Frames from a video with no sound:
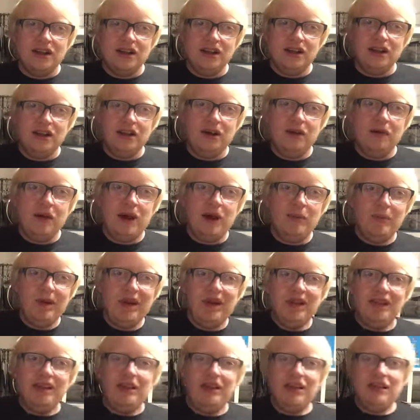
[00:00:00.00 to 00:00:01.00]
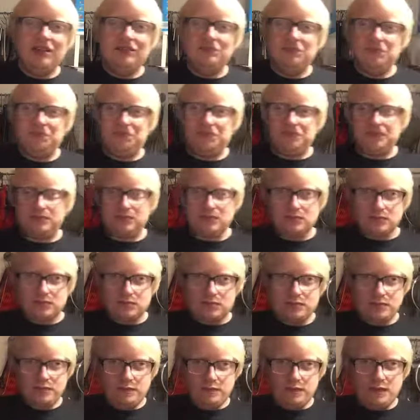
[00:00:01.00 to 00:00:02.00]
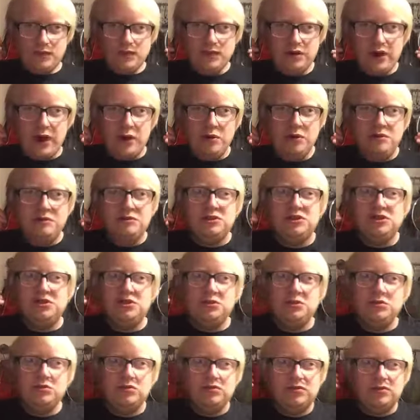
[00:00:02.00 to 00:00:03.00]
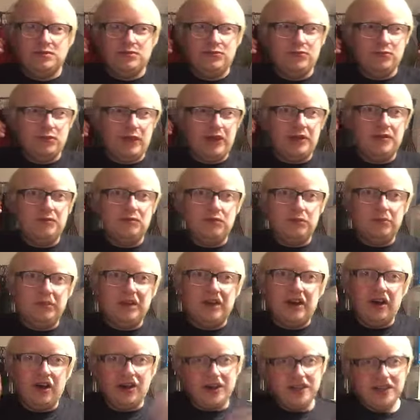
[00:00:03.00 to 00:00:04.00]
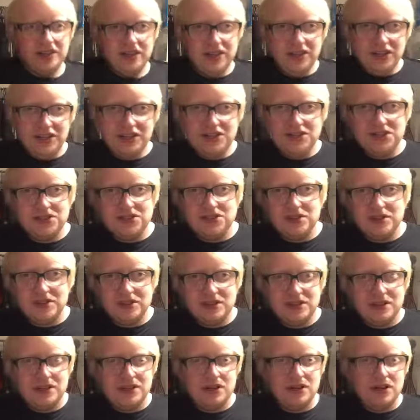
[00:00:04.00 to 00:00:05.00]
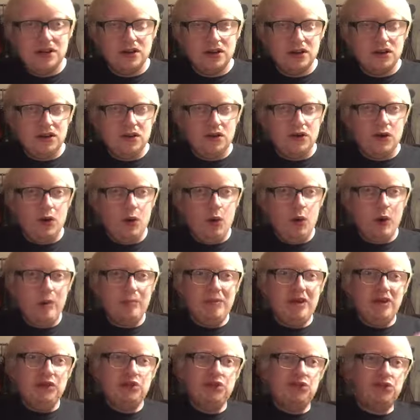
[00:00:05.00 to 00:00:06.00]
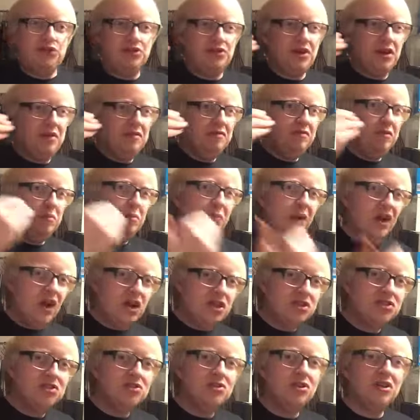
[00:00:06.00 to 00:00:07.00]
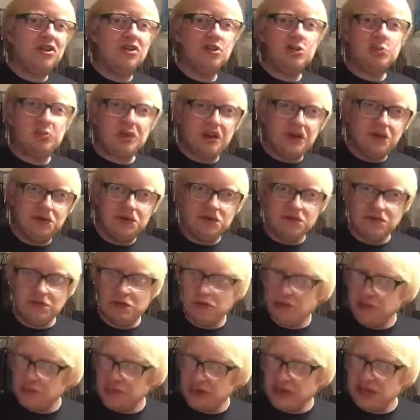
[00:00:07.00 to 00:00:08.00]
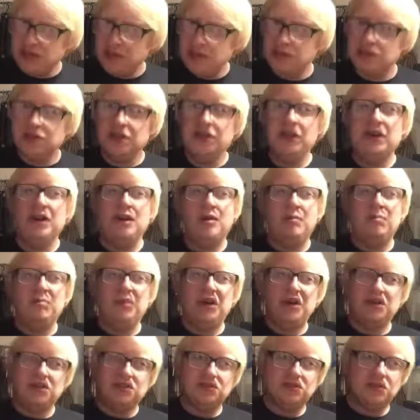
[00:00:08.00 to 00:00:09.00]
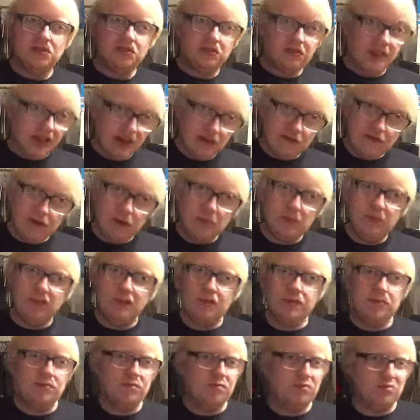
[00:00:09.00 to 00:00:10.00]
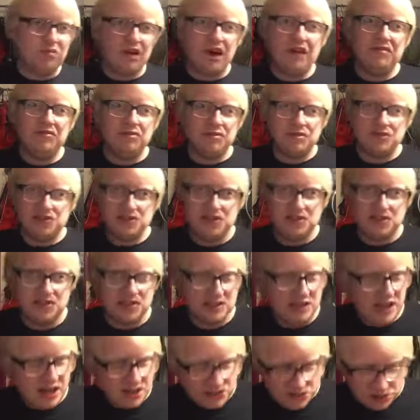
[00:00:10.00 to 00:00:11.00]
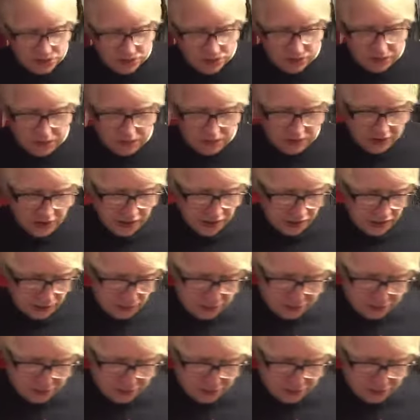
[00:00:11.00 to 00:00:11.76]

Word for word: You know, am I, like, going to, like, from the guidelines? Or am I just going from personal experience with other beers, personal flavour preferences and that sort of thing?